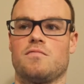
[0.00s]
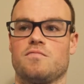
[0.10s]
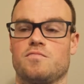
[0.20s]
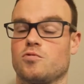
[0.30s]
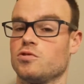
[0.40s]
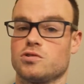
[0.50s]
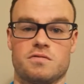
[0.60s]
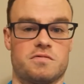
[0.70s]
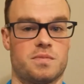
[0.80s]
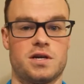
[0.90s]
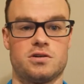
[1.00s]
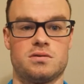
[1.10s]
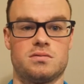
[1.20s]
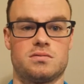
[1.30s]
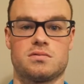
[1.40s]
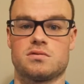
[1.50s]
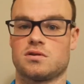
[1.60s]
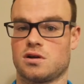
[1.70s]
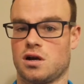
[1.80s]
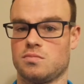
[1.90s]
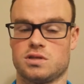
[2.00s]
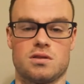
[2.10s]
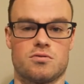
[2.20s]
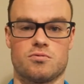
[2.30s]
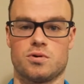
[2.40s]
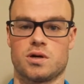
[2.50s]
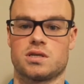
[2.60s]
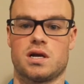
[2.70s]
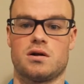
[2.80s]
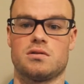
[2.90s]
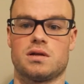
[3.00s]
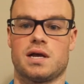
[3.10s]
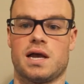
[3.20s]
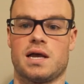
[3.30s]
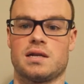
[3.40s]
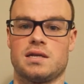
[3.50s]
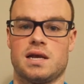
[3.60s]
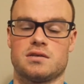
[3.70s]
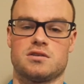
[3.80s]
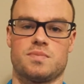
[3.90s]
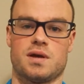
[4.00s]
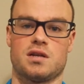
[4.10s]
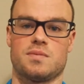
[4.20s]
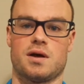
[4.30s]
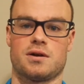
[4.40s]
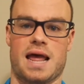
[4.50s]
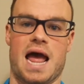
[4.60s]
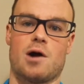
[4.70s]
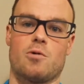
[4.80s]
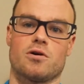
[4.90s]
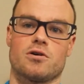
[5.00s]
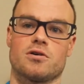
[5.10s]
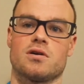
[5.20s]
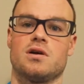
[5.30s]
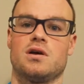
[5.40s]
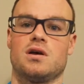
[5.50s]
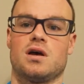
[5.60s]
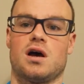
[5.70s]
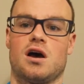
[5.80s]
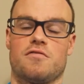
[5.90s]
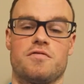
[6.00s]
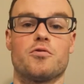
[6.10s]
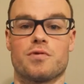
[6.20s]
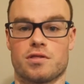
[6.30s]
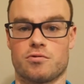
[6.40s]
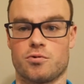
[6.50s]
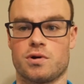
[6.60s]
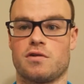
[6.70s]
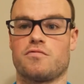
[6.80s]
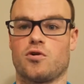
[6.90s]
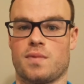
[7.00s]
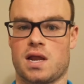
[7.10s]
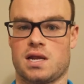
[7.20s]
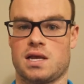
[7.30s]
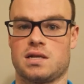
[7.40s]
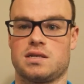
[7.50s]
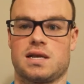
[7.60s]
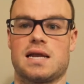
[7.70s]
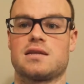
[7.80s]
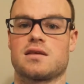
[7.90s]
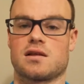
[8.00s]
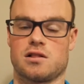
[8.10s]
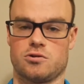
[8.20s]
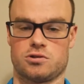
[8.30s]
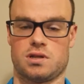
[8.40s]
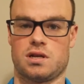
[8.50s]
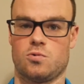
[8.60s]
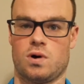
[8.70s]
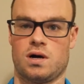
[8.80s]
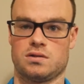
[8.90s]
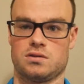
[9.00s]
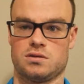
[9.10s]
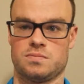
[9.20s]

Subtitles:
Crucial information comes in through Excel, and he has to spend about an hour filtering through it and formatting it to get to the conclusion that he wants.